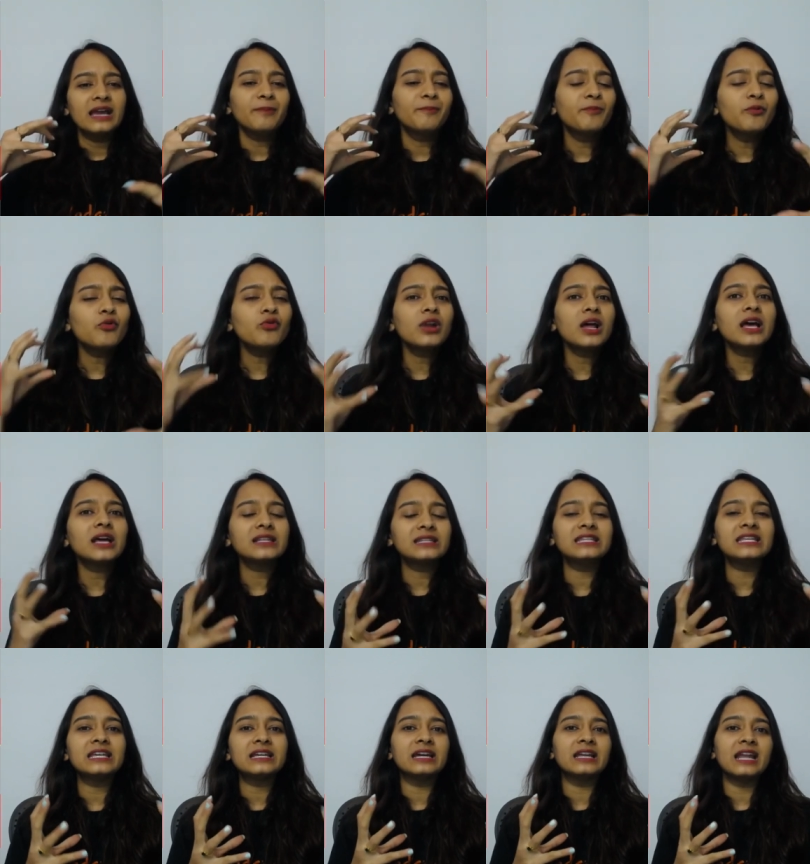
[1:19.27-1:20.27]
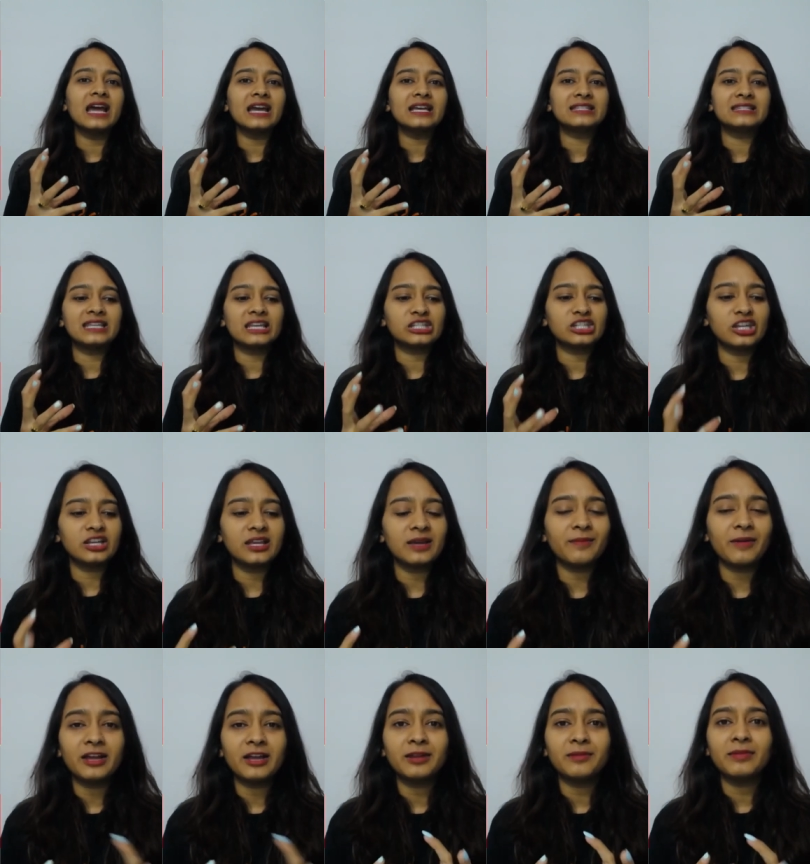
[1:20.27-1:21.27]
pura seekhna hai session ke
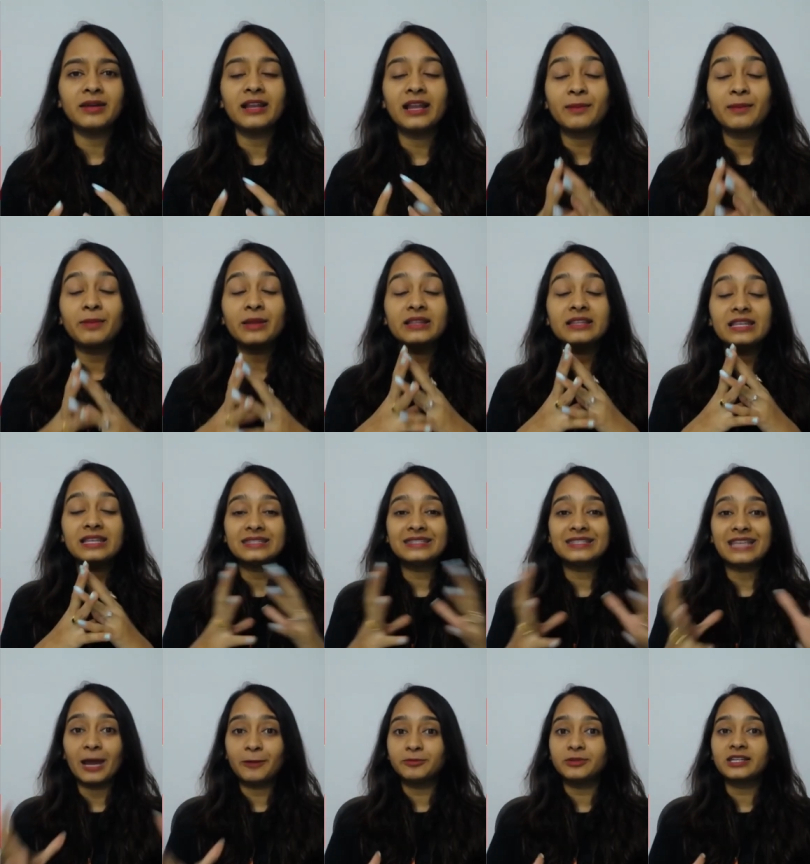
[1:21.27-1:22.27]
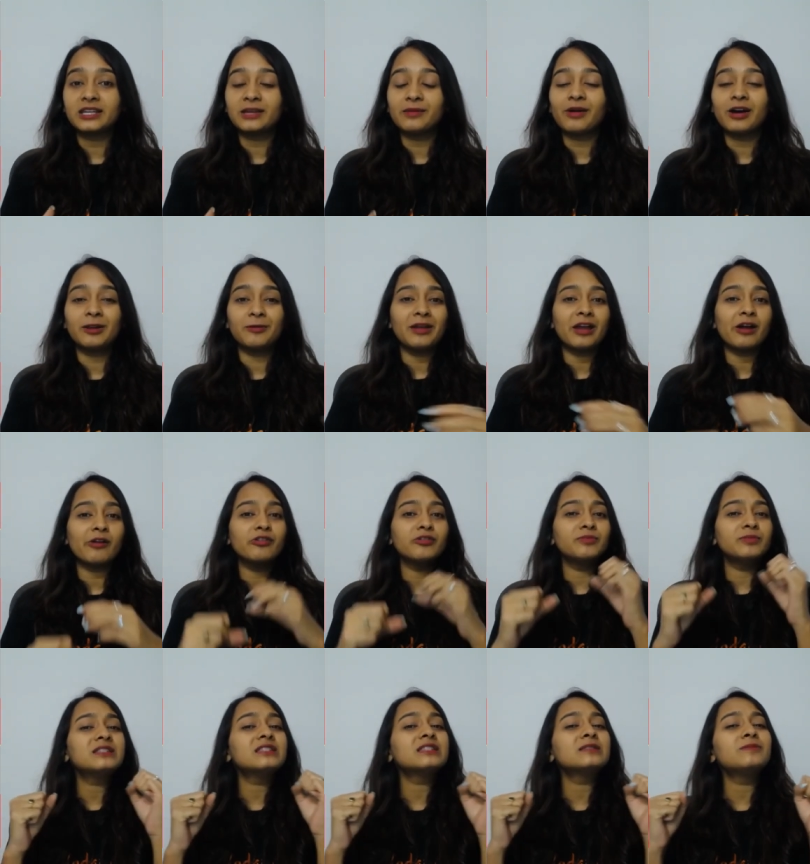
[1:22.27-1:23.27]
baare mein, like in this chapter ke baare mein, I want to
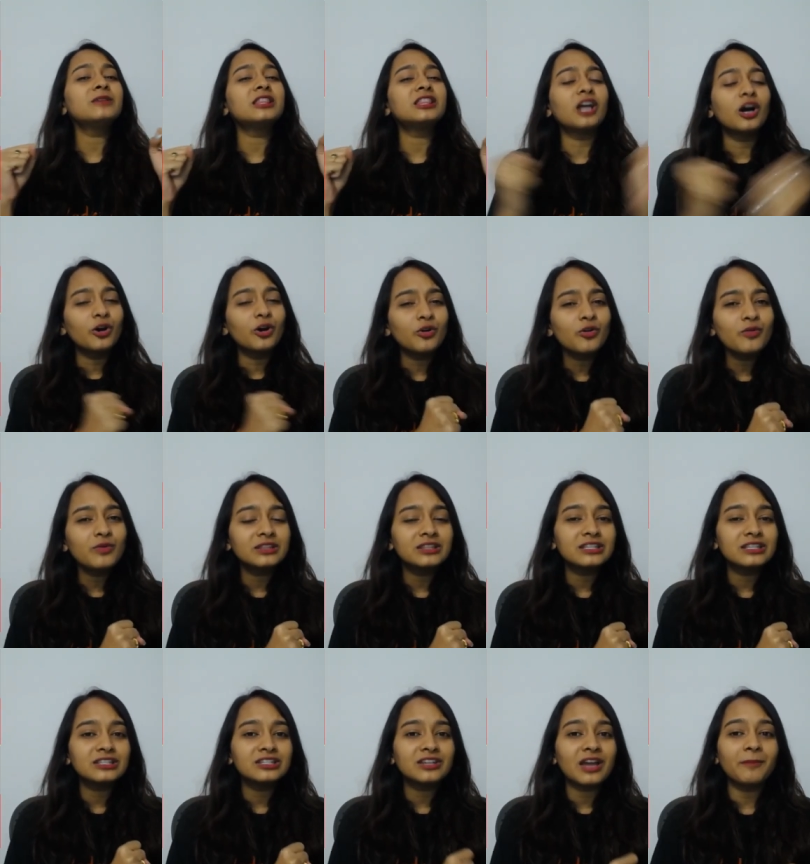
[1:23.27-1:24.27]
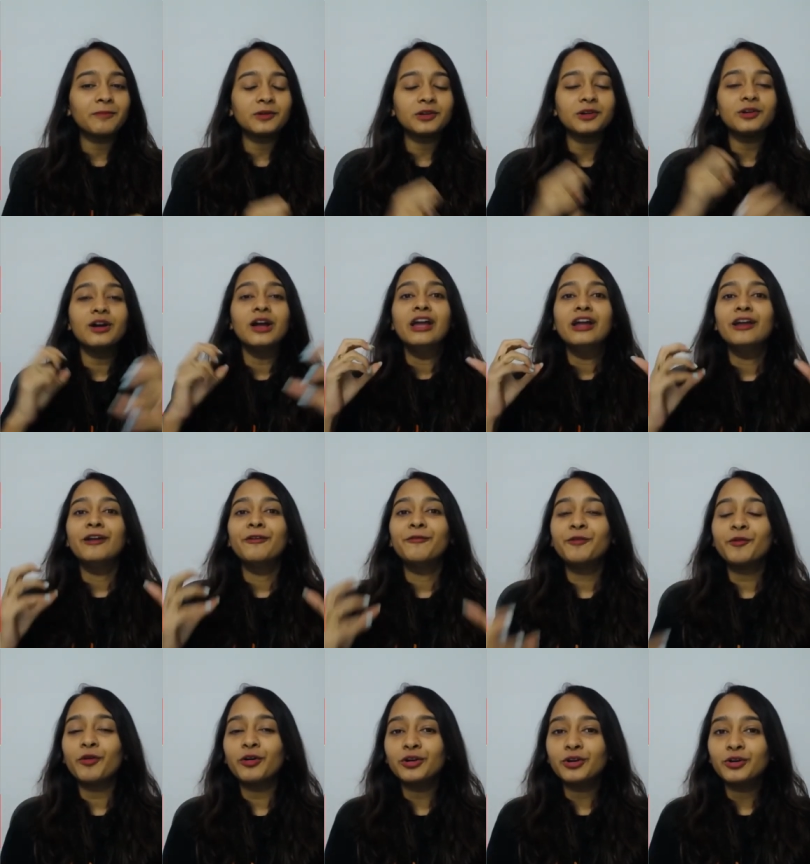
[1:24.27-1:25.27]
be just be thorough with this chapter. If you
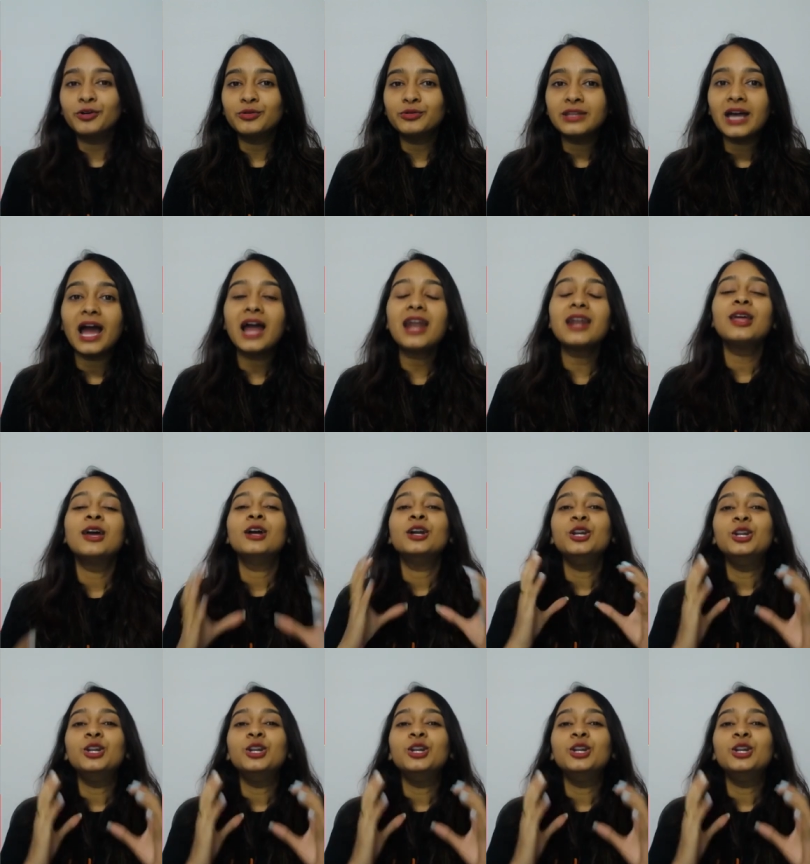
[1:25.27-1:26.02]
want to do that,